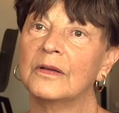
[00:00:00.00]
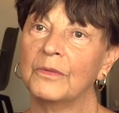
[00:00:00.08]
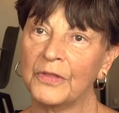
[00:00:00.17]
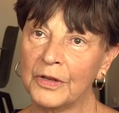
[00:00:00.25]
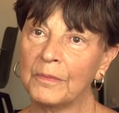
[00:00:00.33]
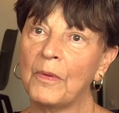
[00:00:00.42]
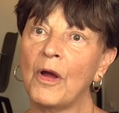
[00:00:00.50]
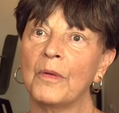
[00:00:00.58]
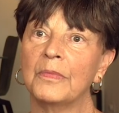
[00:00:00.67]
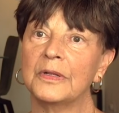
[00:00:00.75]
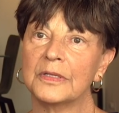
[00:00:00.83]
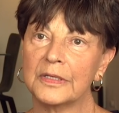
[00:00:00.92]
with an
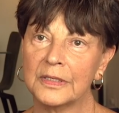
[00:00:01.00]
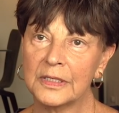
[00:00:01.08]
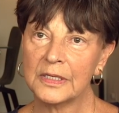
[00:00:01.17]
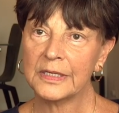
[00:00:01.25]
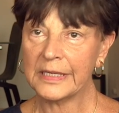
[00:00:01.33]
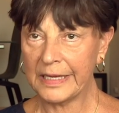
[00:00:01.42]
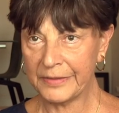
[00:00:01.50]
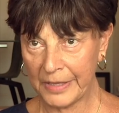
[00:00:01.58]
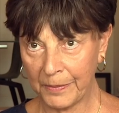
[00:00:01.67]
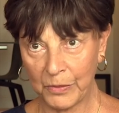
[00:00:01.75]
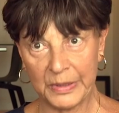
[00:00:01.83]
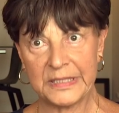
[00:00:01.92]
apartment in the
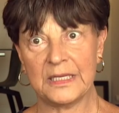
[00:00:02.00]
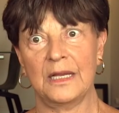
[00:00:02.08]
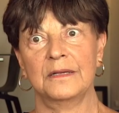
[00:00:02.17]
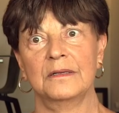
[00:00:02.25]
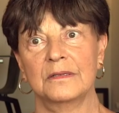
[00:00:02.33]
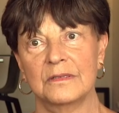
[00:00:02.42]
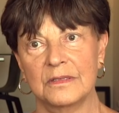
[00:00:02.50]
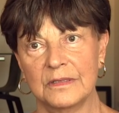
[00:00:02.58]
Upper West Side. Right.